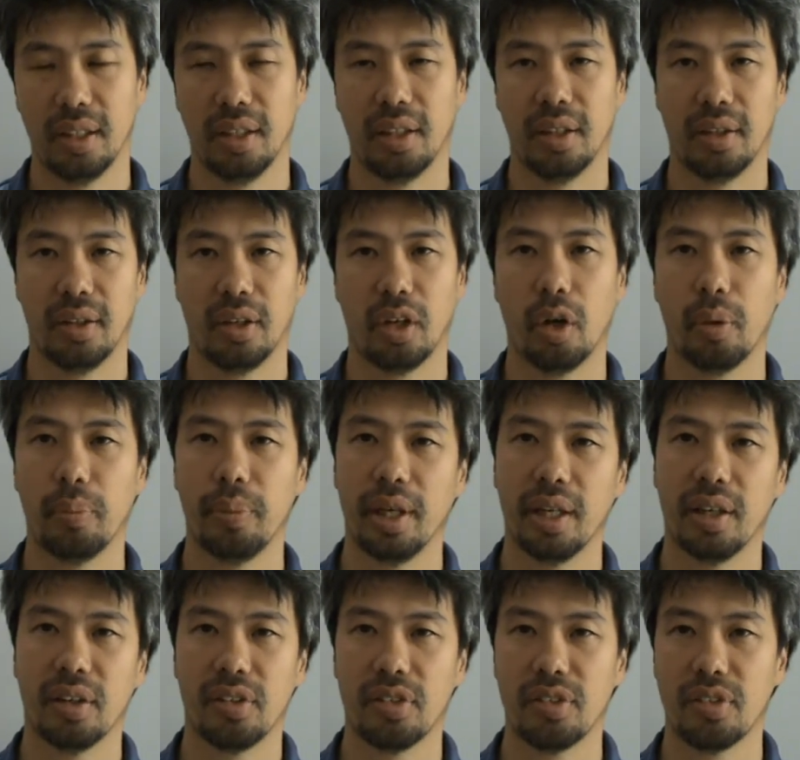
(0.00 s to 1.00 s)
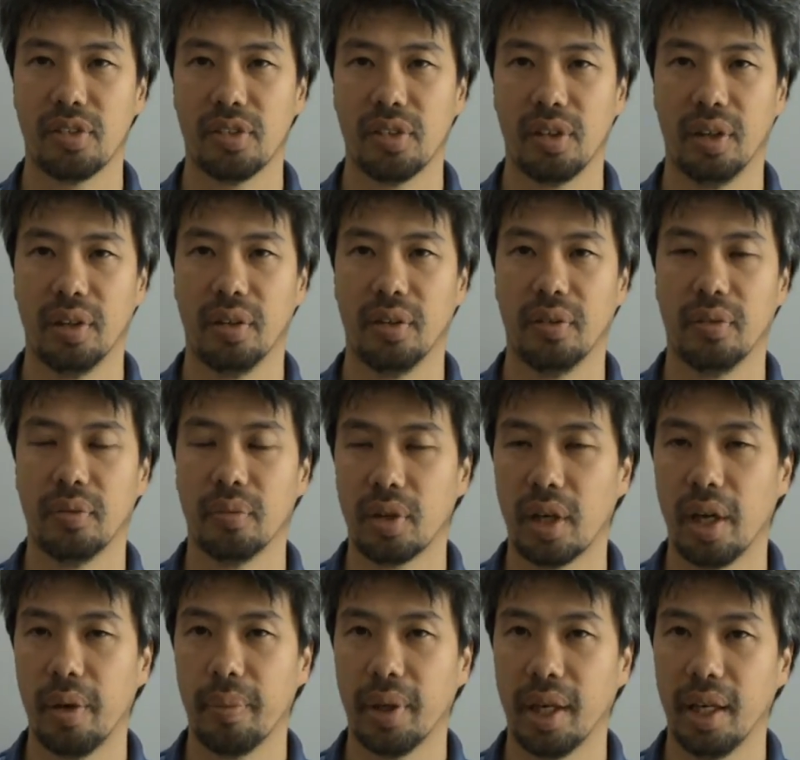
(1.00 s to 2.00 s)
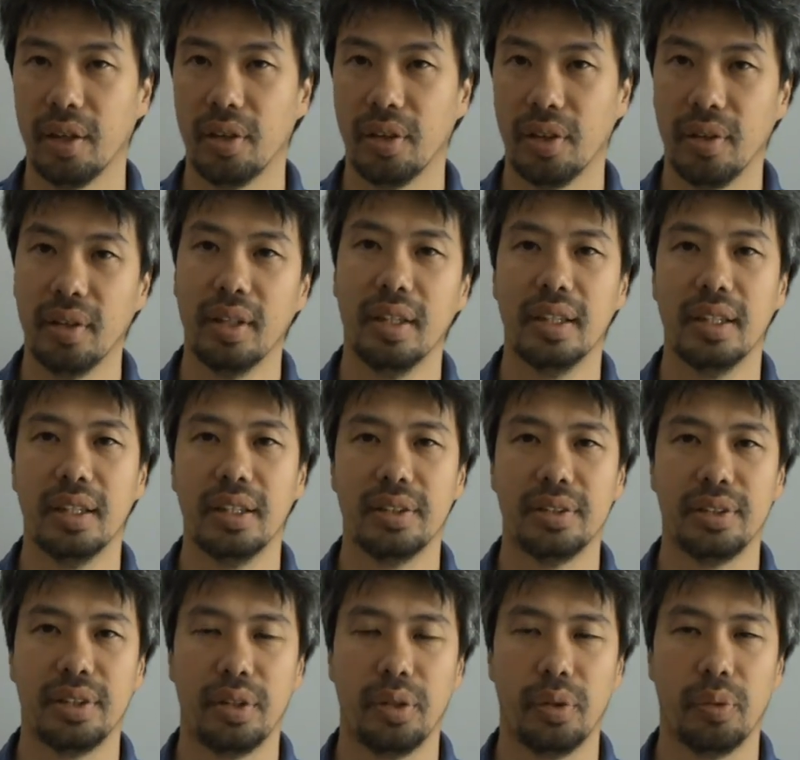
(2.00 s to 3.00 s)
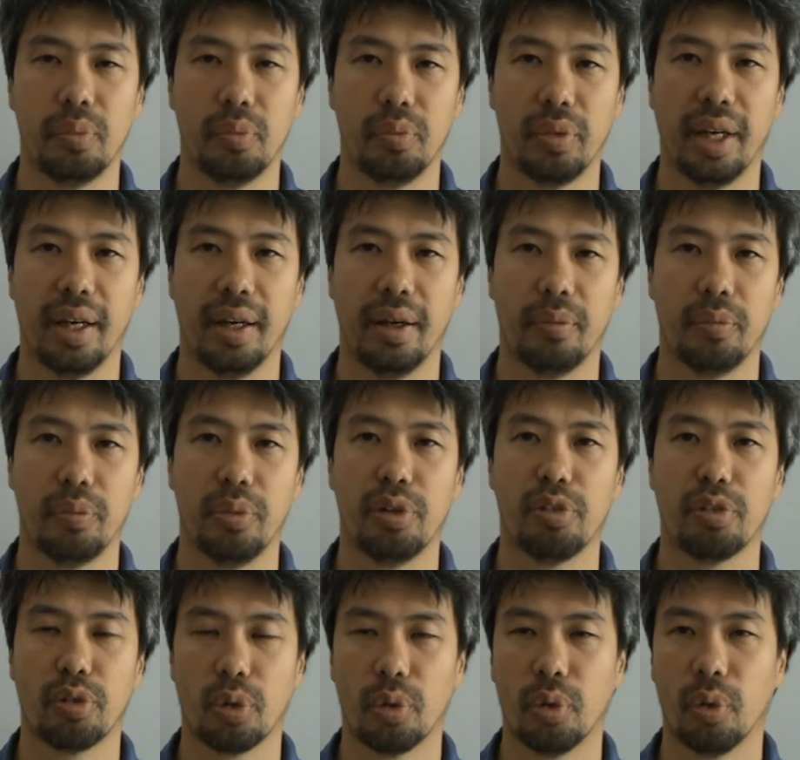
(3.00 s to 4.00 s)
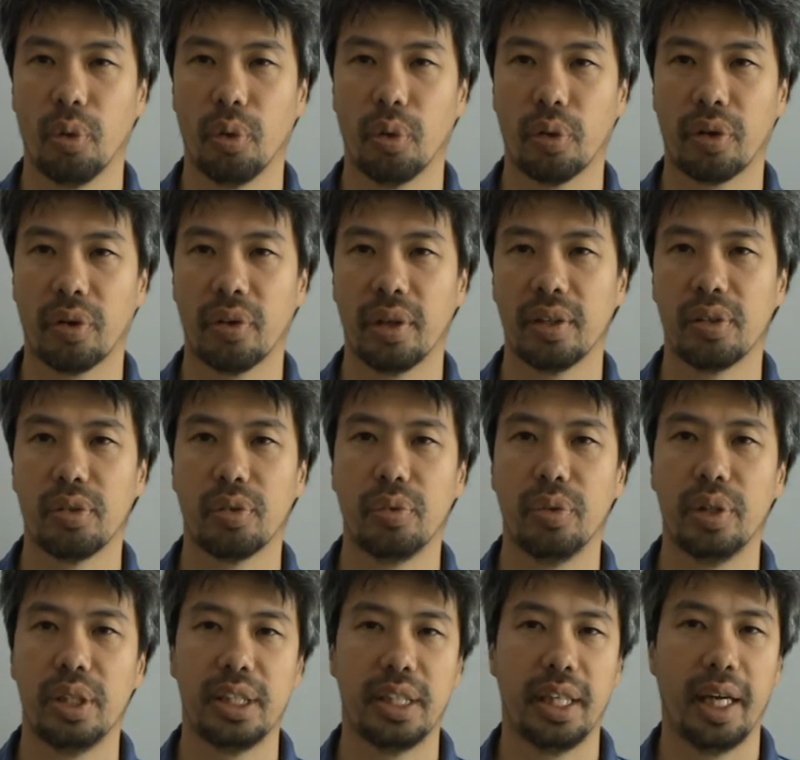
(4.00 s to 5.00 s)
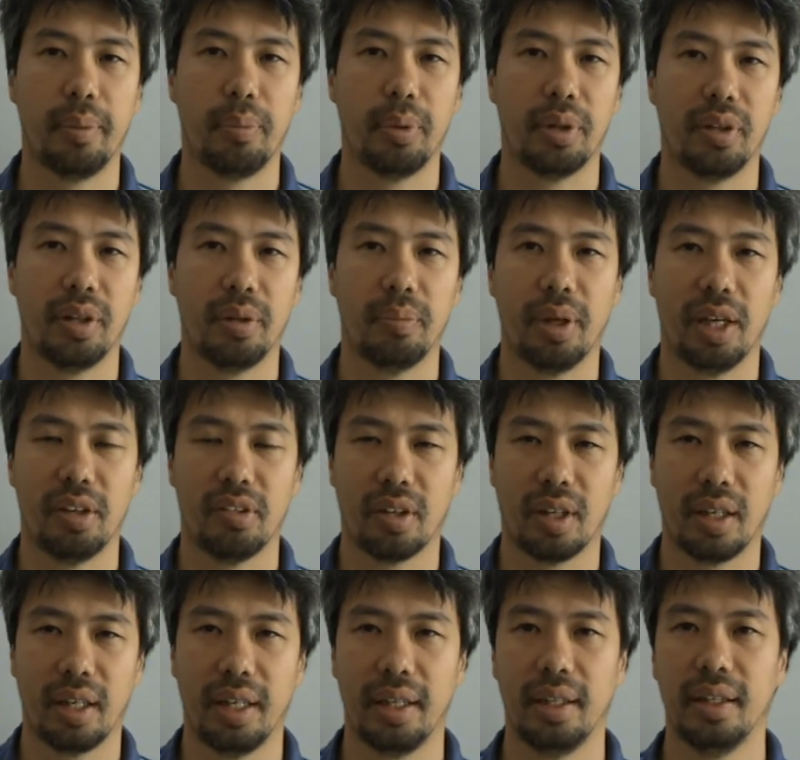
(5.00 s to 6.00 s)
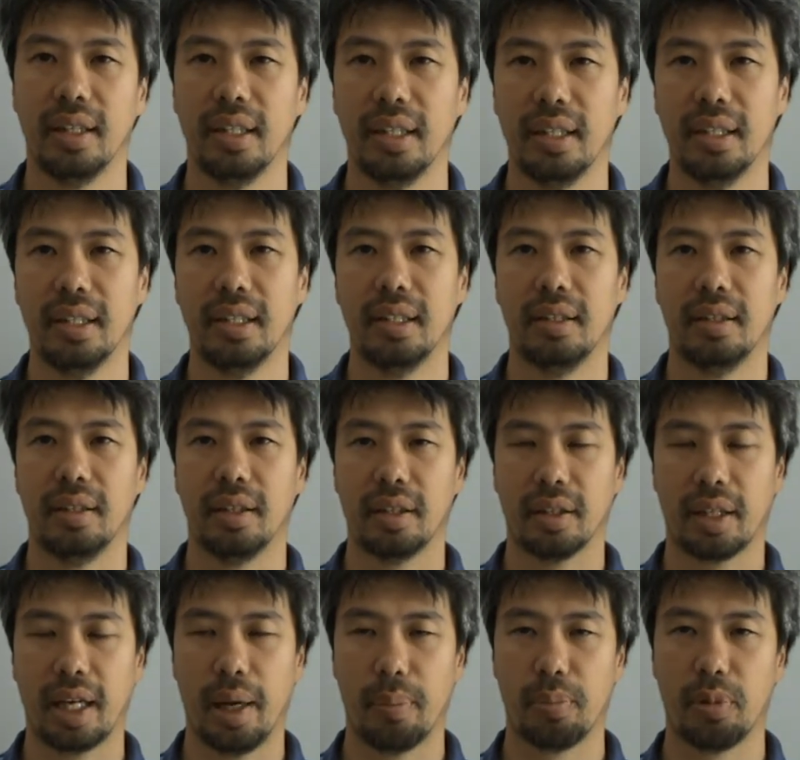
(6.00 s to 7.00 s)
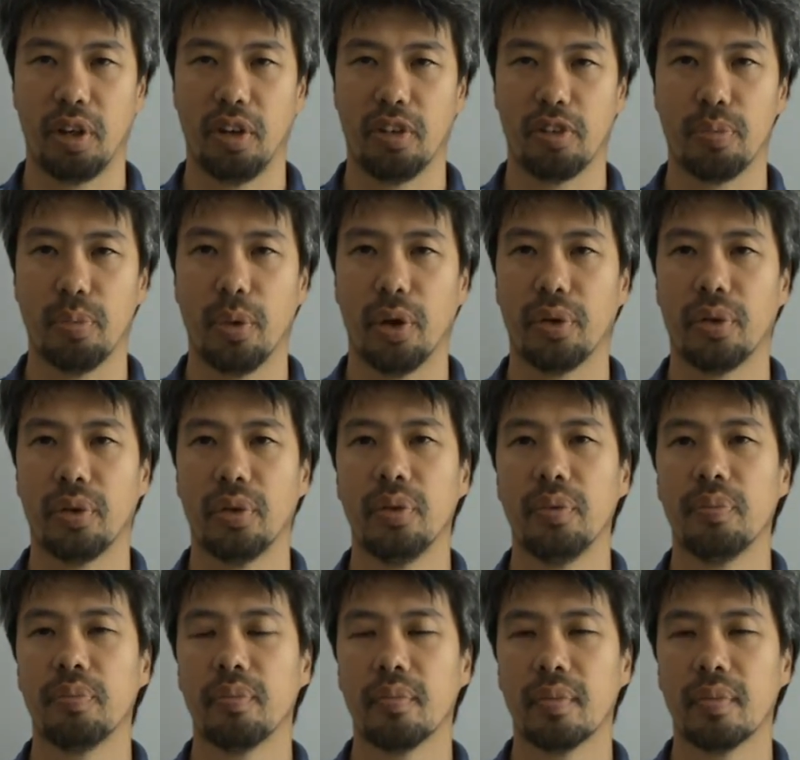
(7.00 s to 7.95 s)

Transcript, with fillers: uh, lobbyists um, coming in to yeah, restore order and to reshape it in basically a capitalist model